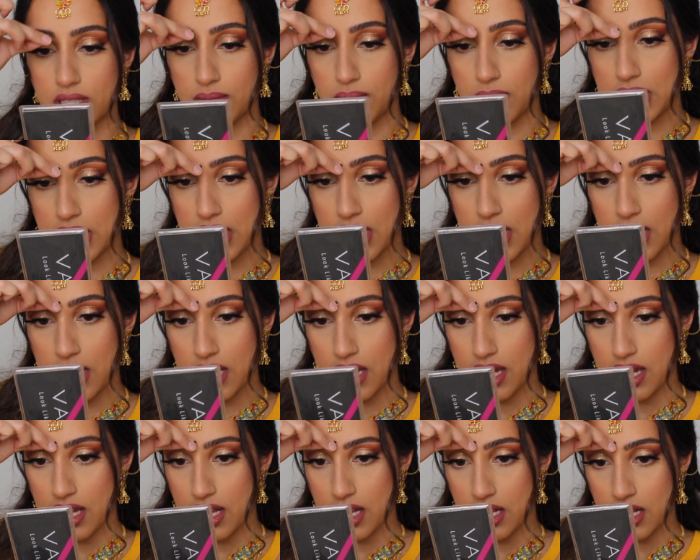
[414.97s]
some
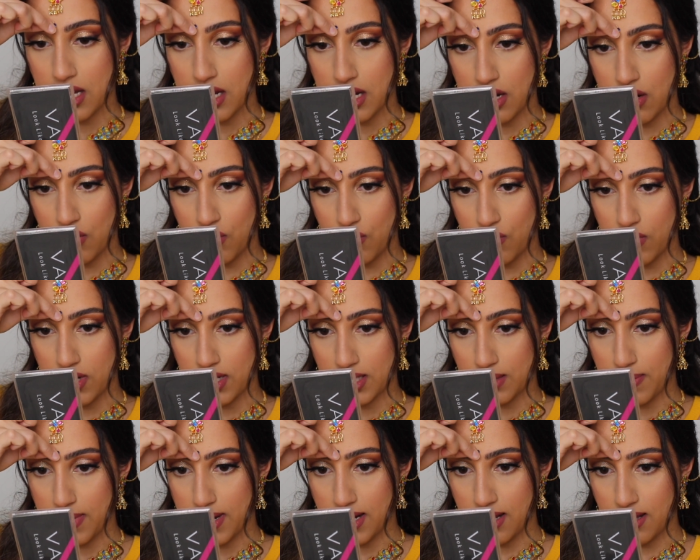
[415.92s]
bindiya and you don't want to
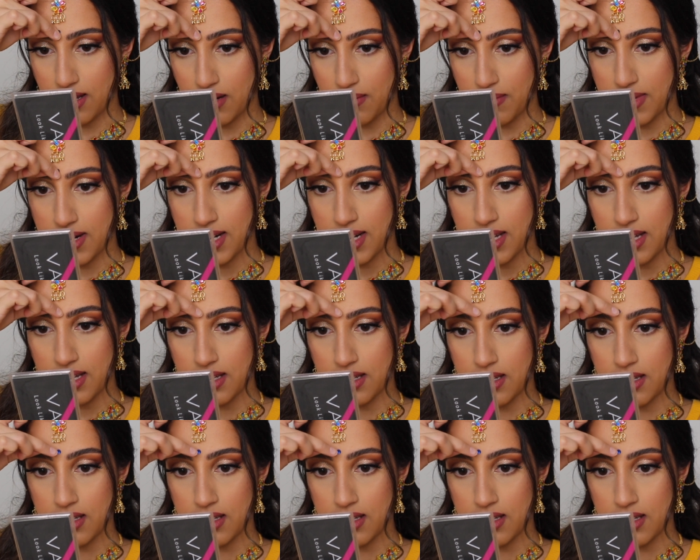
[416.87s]
spend a lot of money.